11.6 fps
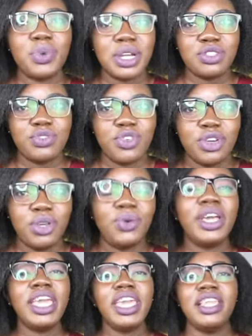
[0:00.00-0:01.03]
works for you,
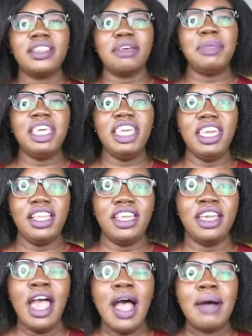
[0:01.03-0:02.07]
in the beginning,